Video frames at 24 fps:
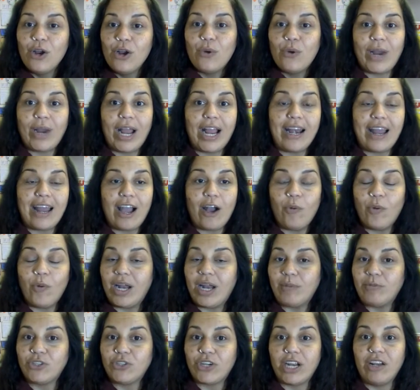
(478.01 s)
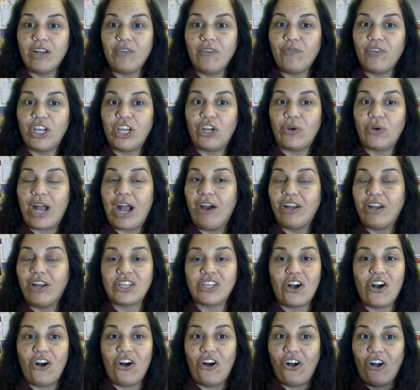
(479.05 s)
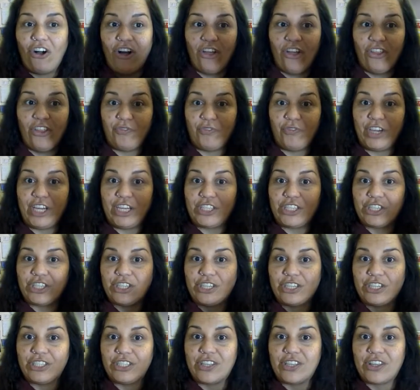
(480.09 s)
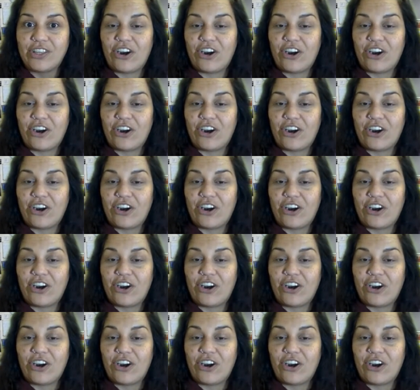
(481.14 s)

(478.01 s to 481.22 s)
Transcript: Right now, what I'm trying to figure out is all the features that